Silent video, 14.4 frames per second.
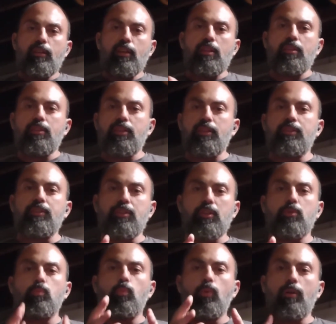And this is
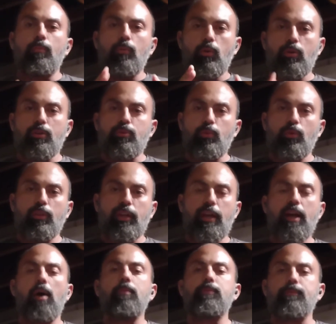just one more tool that
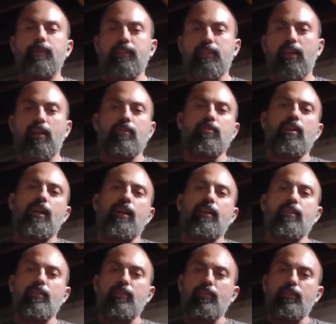helps me stay on
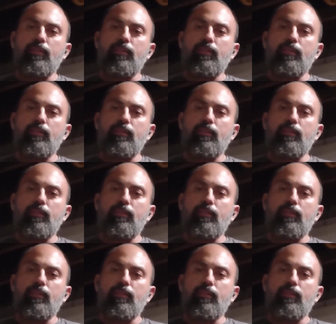track.